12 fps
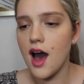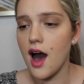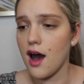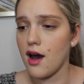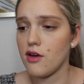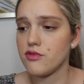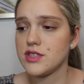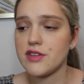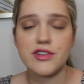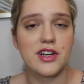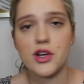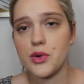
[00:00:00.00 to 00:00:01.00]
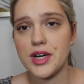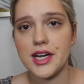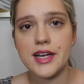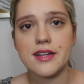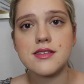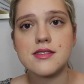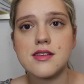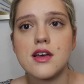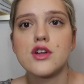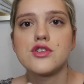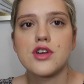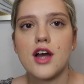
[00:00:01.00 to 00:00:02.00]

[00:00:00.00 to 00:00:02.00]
of different ingredients to